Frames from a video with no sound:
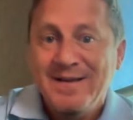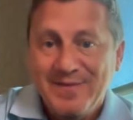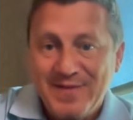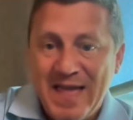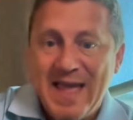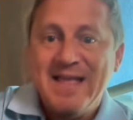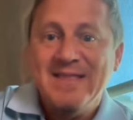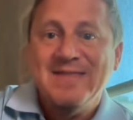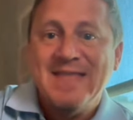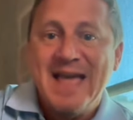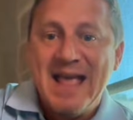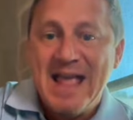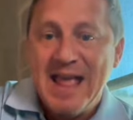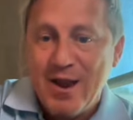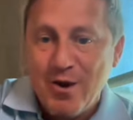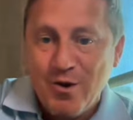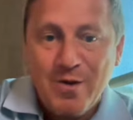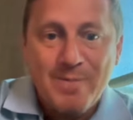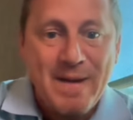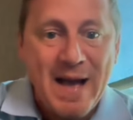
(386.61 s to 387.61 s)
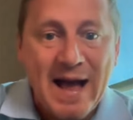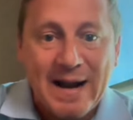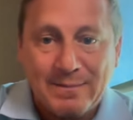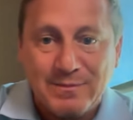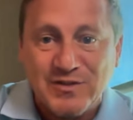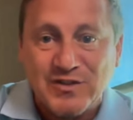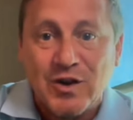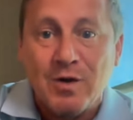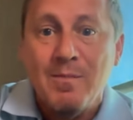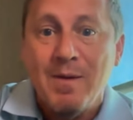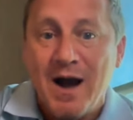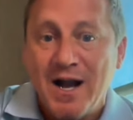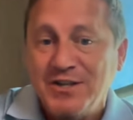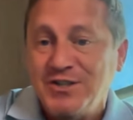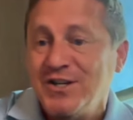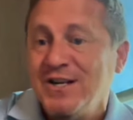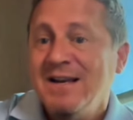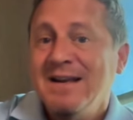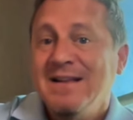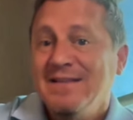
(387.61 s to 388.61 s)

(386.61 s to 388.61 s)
They hear about them so much,